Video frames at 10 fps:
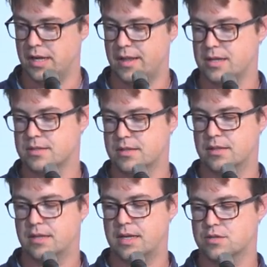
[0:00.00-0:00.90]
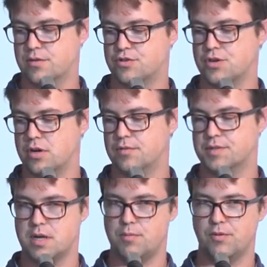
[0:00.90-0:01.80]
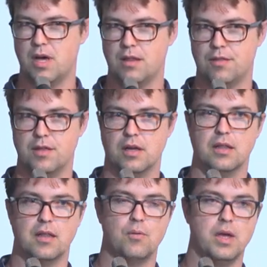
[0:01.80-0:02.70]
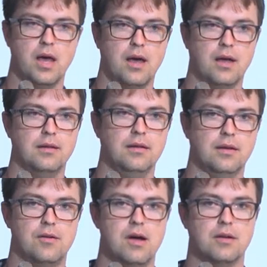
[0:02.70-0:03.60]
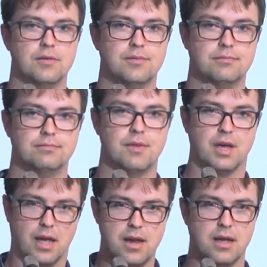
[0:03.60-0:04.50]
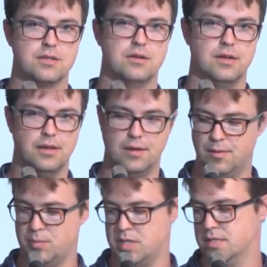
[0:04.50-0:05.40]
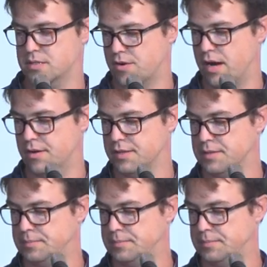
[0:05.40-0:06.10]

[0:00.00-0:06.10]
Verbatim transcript: And that, that sort of drove some of the other thinking that we had around the connector and the, the pieces around it.